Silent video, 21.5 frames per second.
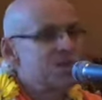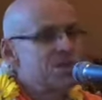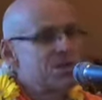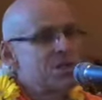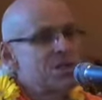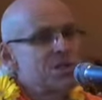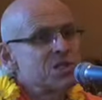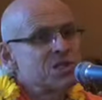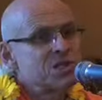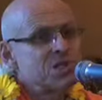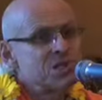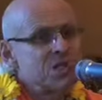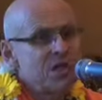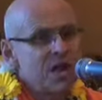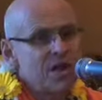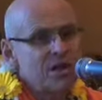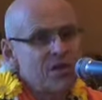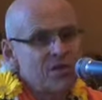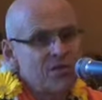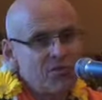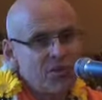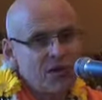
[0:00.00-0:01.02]
such a
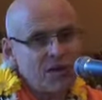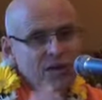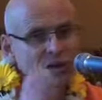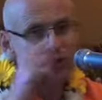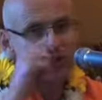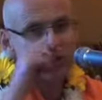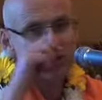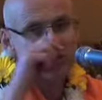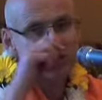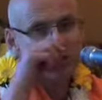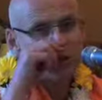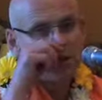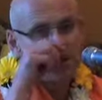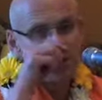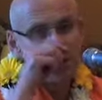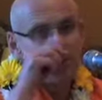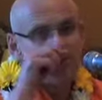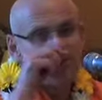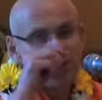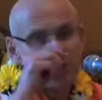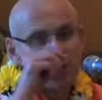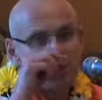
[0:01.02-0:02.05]
sacrifice.
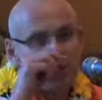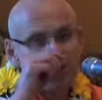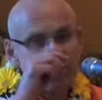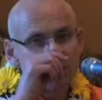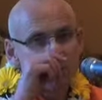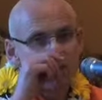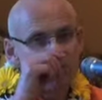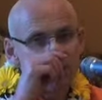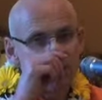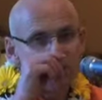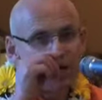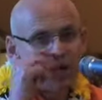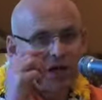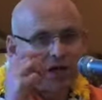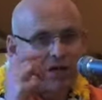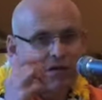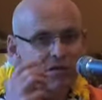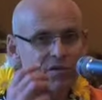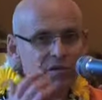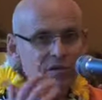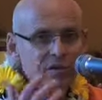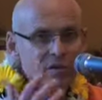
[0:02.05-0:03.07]
And on the
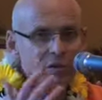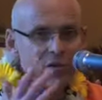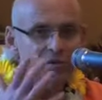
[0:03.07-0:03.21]
strength